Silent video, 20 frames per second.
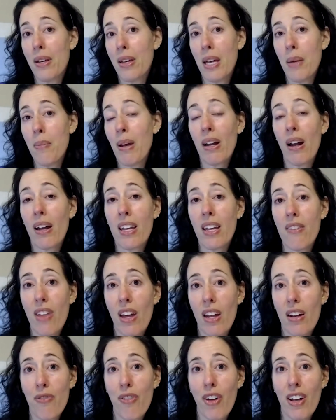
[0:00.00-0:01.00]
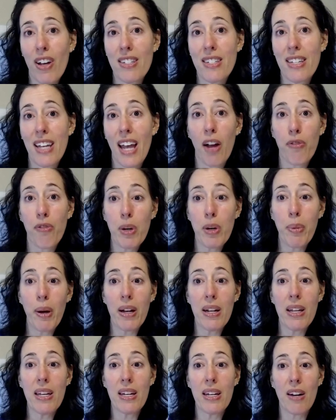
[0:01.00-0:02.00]
He may not give that advice to
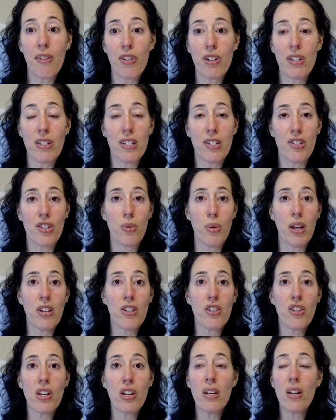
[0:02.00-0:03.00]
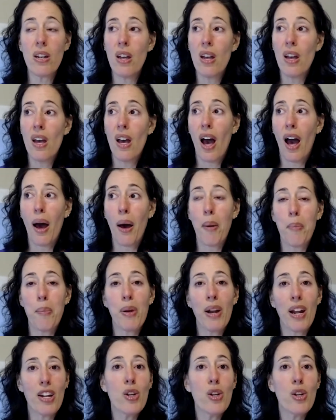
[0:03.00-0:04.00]
everybody in every situation,
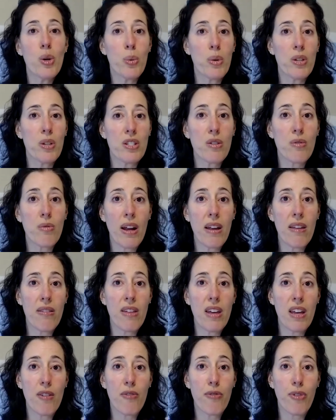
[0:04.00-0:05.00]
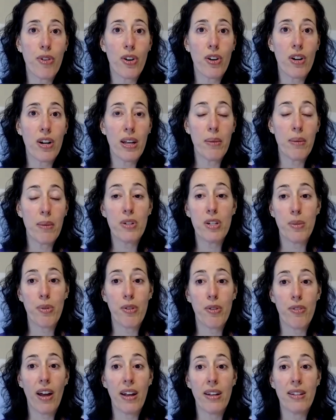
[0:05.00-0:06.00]
but I knew it was the right thing for him to
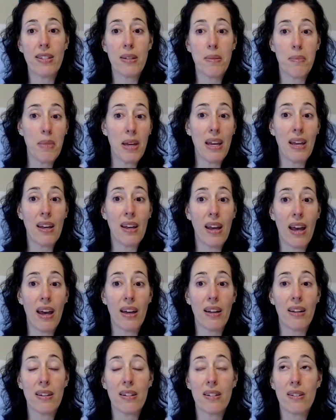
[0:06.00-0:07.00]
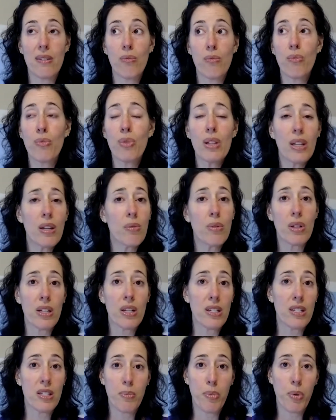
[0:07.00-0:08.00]
provide to me, and really,
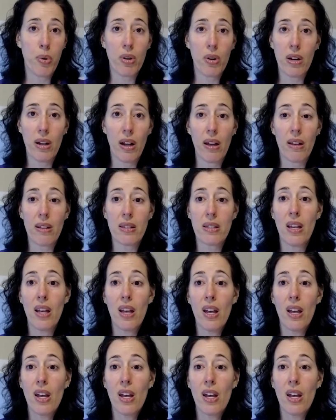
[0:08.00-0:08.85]
really supported us.